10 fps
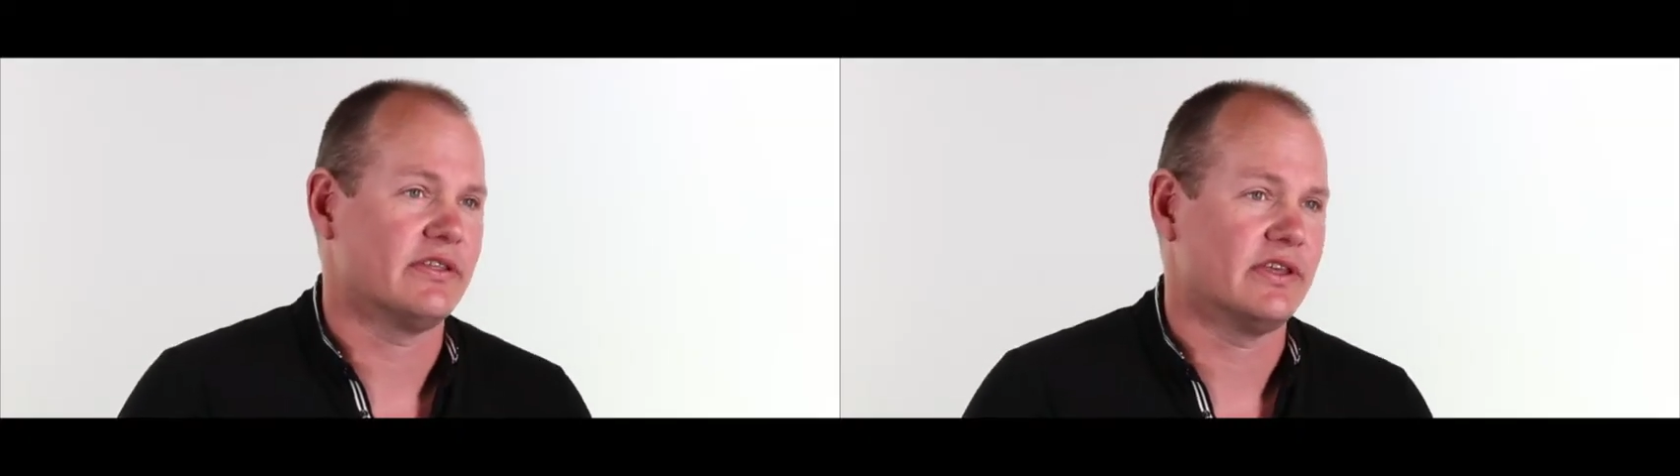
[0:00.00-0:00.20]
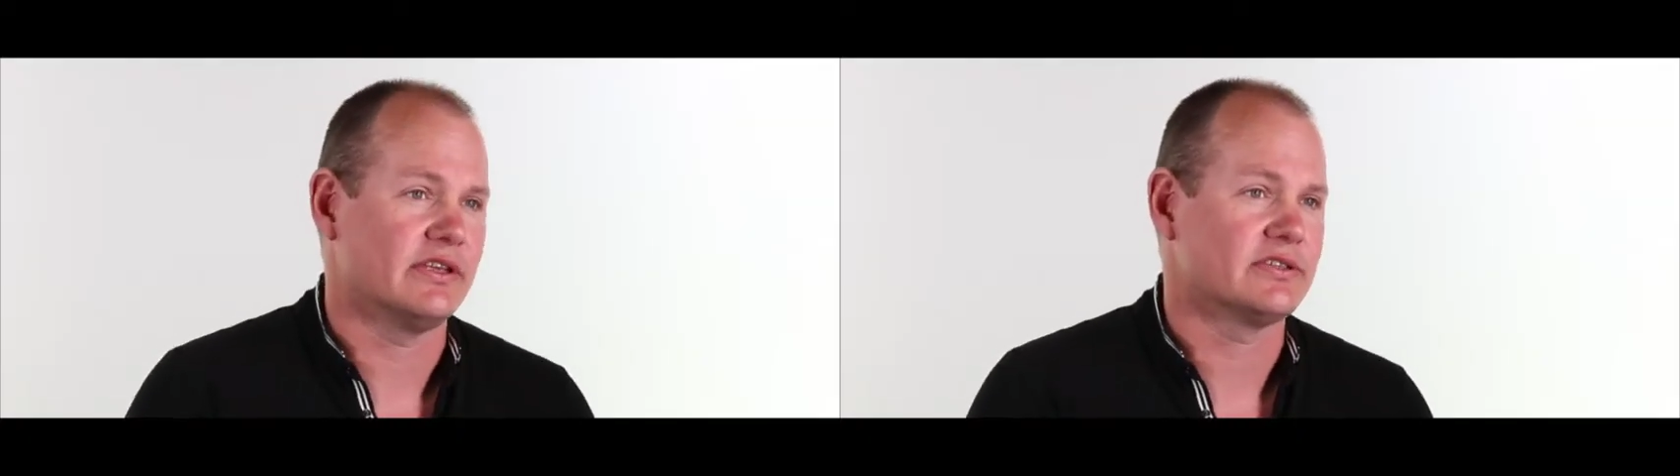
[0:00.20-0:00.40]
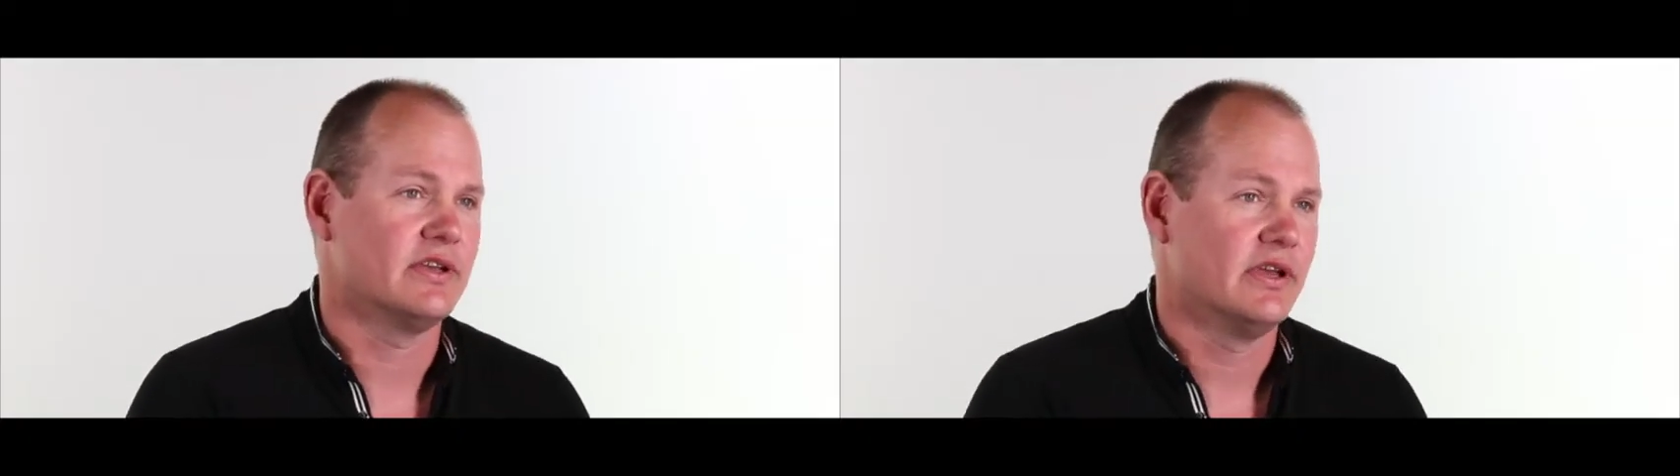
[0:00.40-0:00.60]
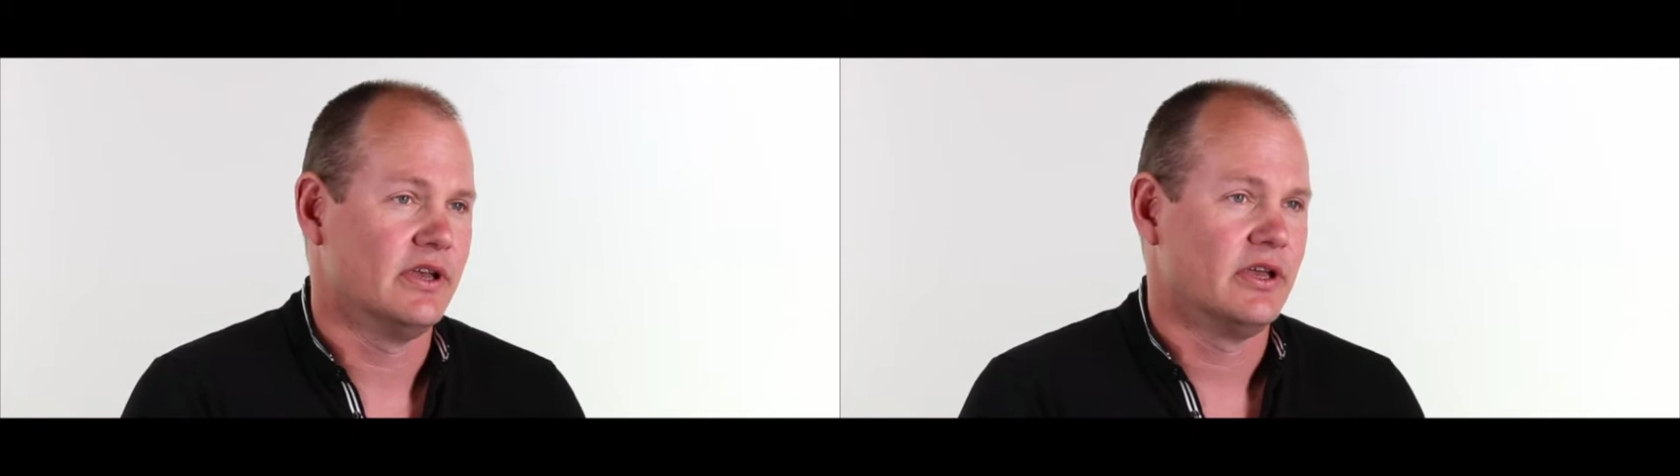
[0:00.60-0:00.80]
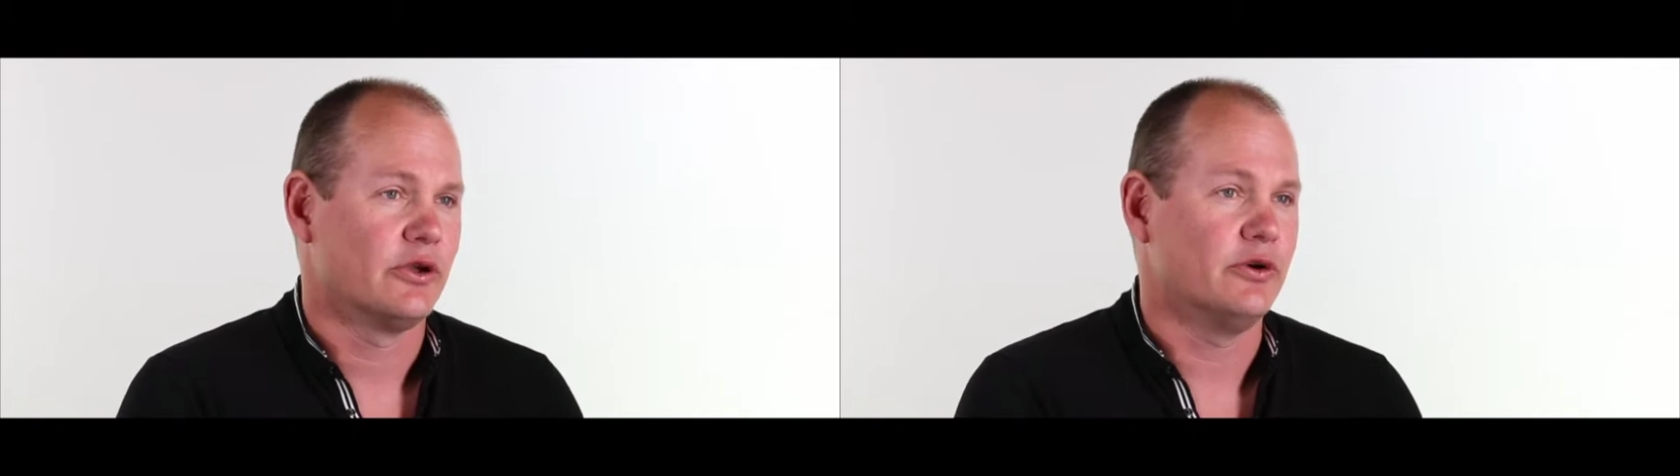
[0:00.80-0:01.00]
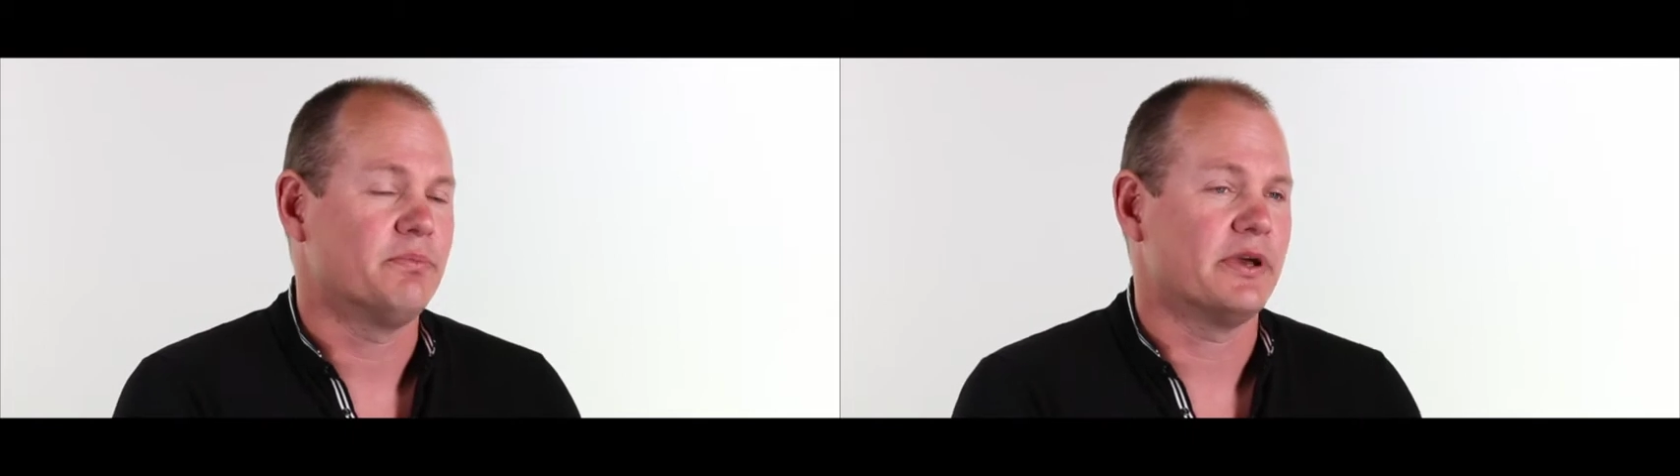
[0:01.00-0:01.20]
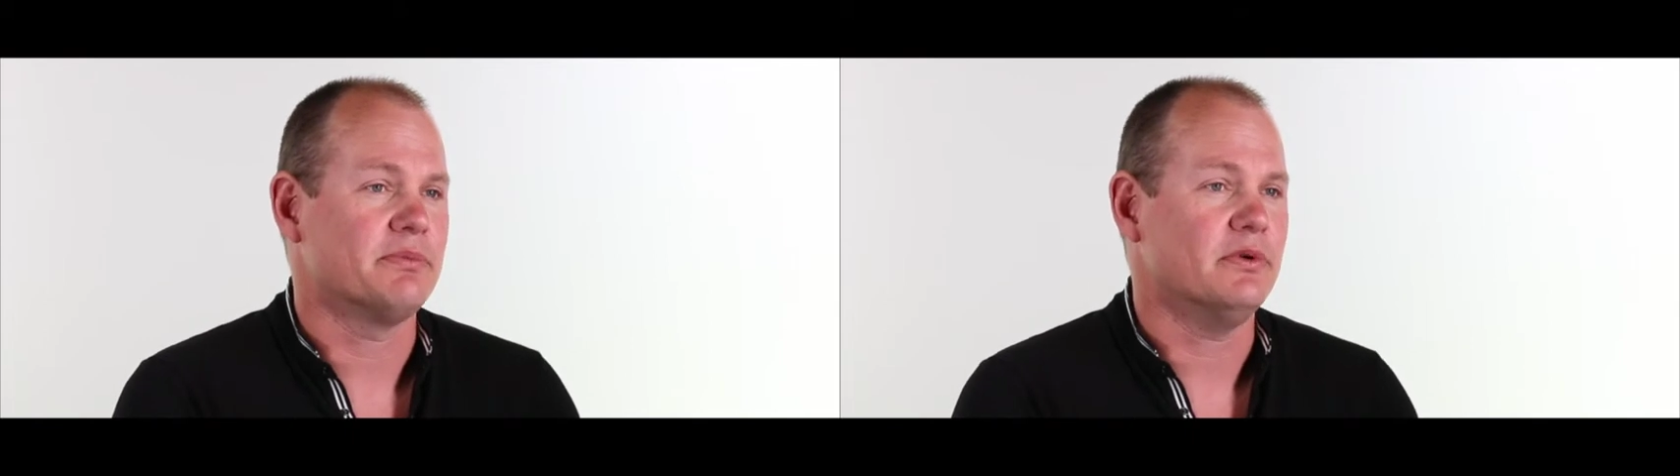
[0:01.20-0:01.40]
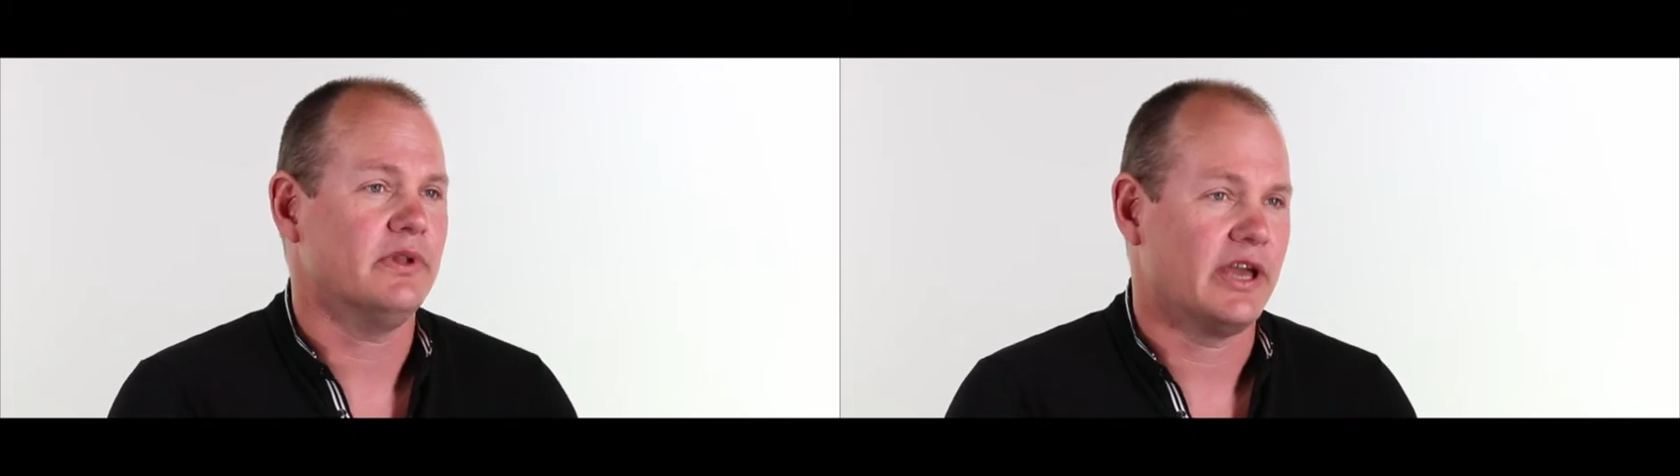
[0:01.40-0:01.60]
things: good
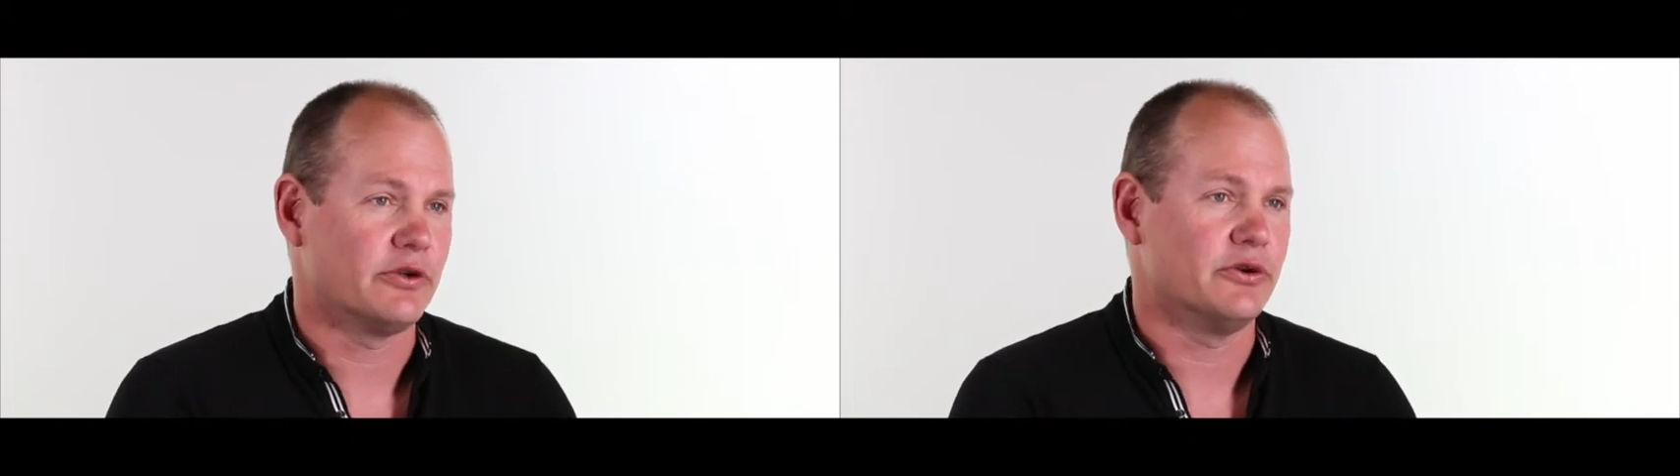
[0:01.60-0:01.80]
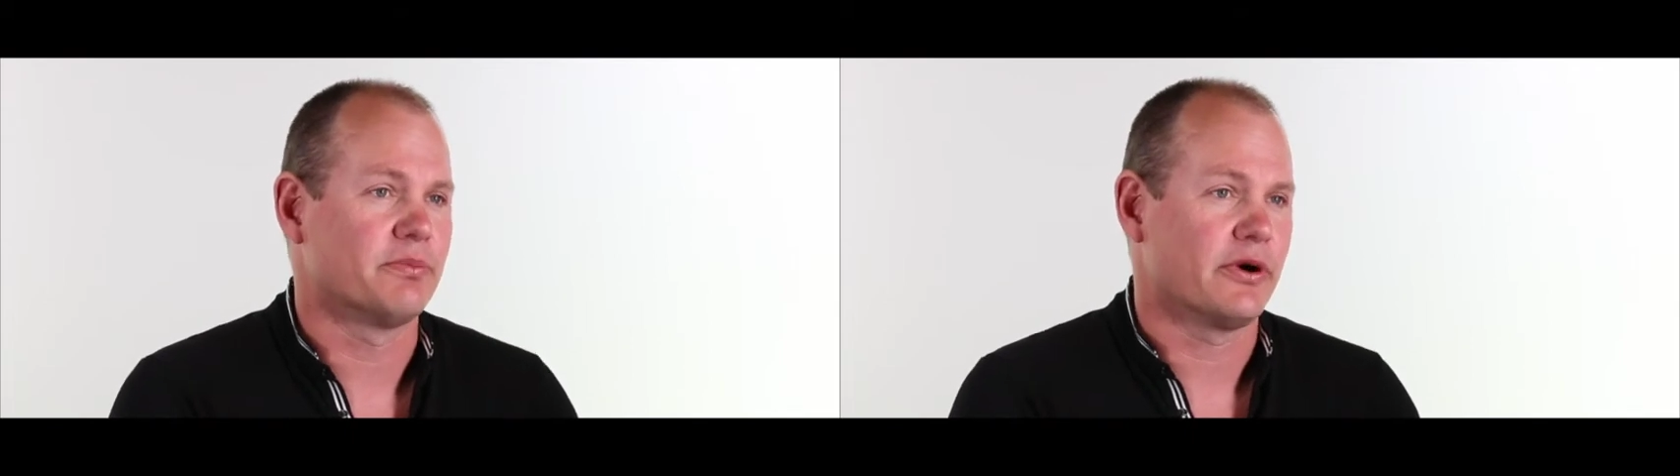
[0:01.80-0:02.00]
people and good